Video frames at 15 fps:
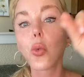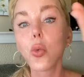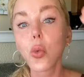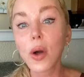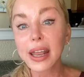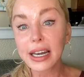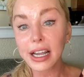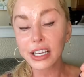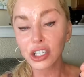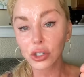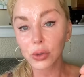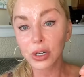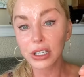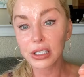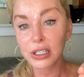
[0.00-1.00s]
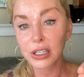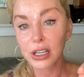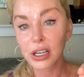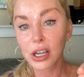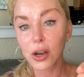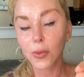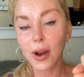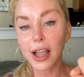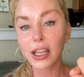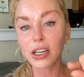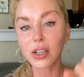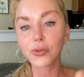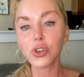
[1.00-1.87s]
when I do it, right?